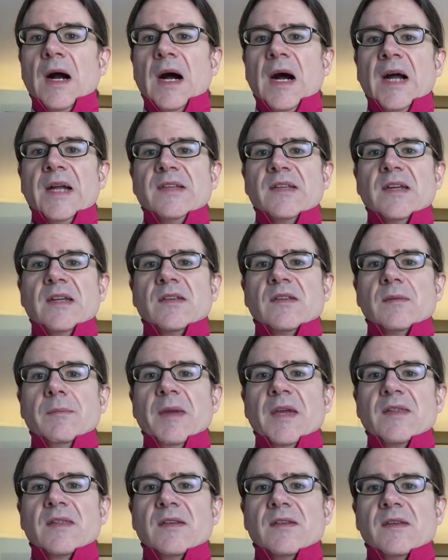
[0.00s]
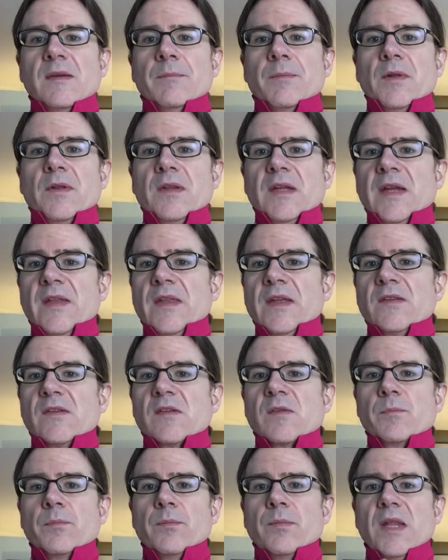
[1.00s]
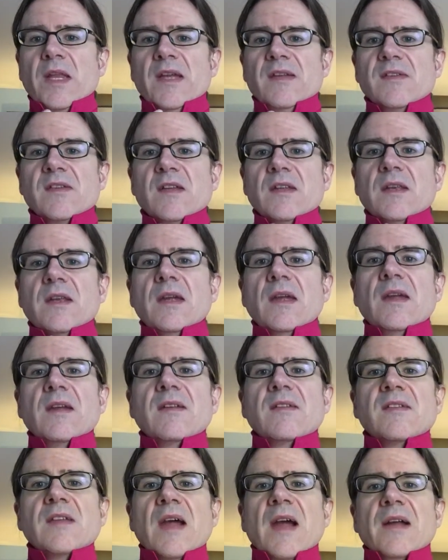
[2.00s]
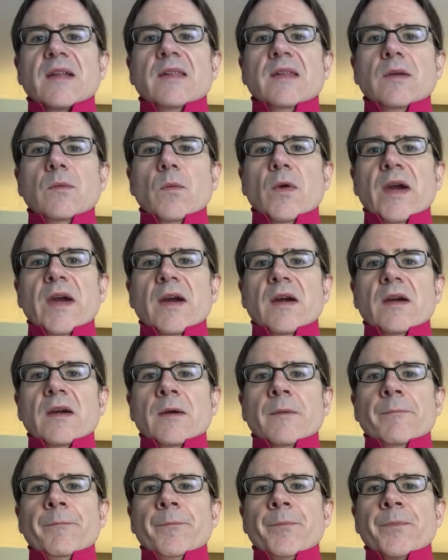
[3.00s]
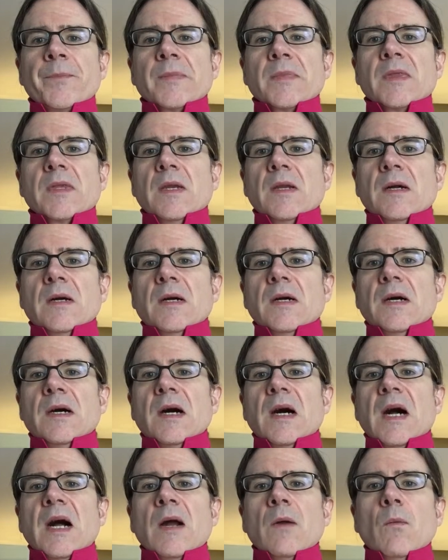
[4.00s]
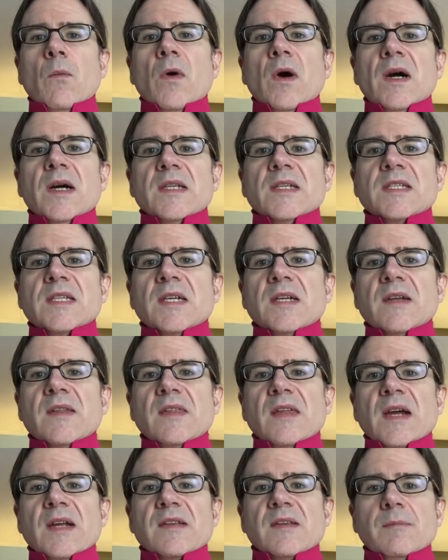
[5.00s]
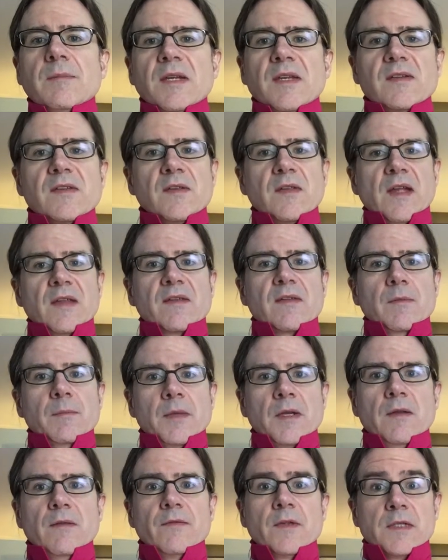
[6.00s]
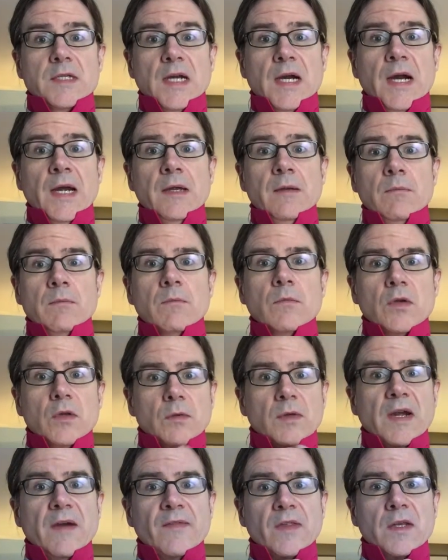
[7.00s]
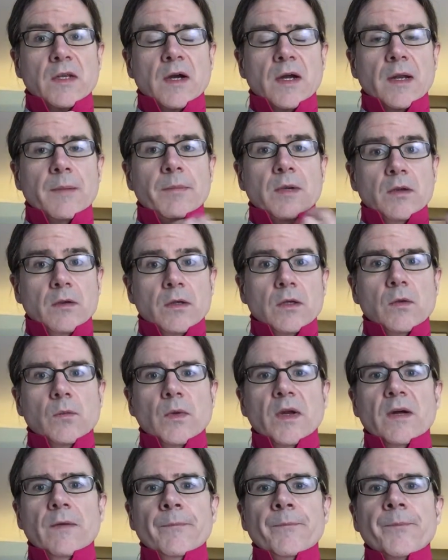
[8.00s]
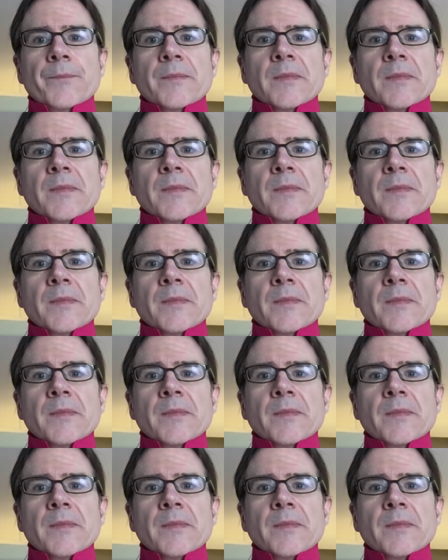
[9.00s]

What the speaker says: I tend to make the dimple and then just place it exactly where I want that to be. So that's the middle of the tie where you would have the knot up here, and you will.